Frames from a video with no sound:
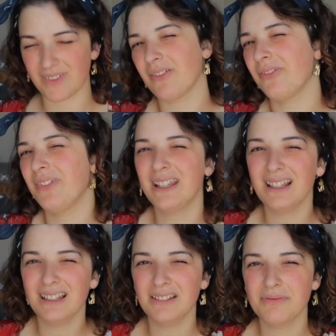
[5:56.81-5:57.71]

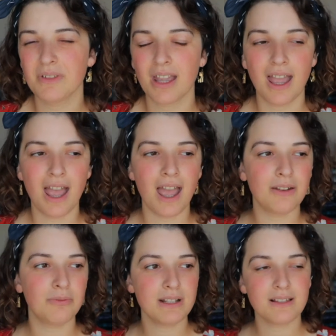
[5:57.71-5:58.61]
fiddly,
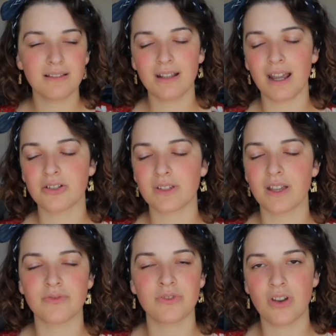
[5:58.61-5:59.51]
and recently I just
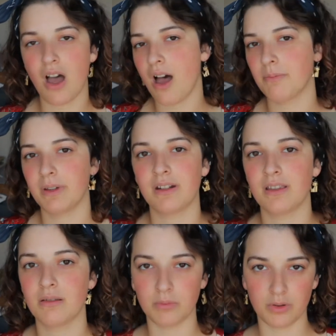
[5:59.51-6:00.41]
have not been
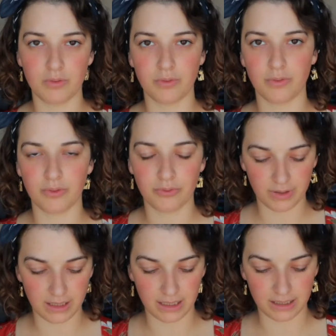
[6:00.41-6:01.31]
in the mood for
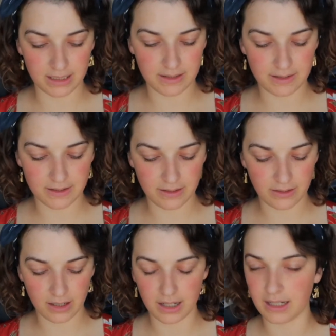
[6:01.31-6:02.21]
fiddliness
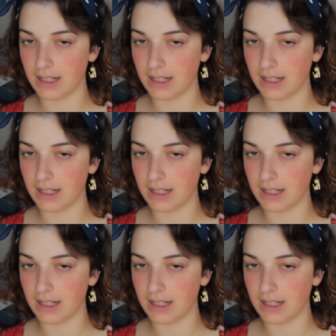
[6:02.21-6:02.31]
in